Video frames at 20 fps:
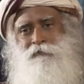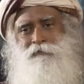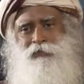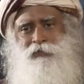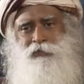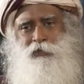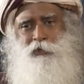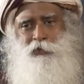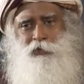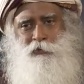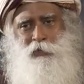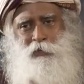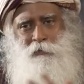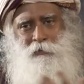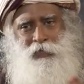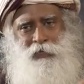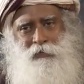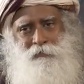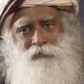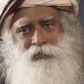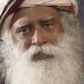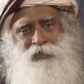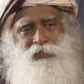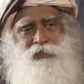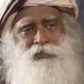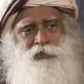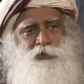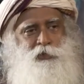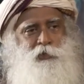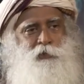We thought you will become
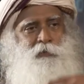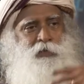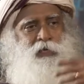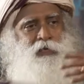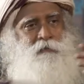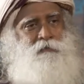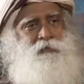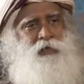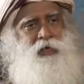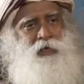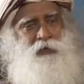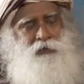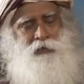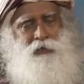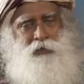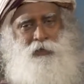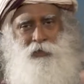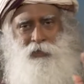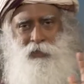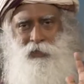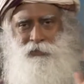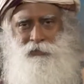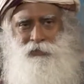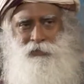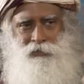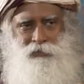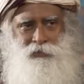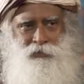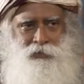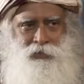this, you will become that." I
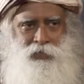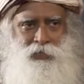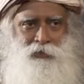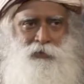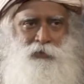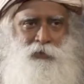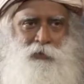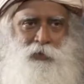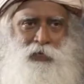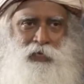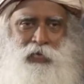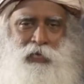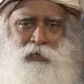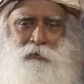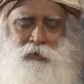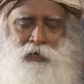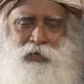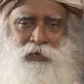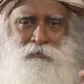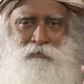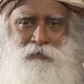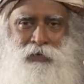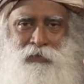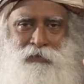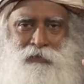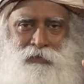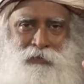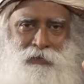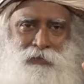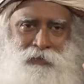said, "I don't know what I'll become,"
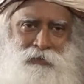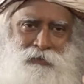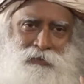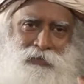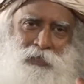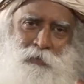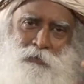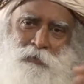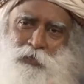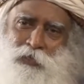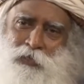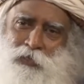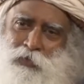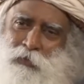but she put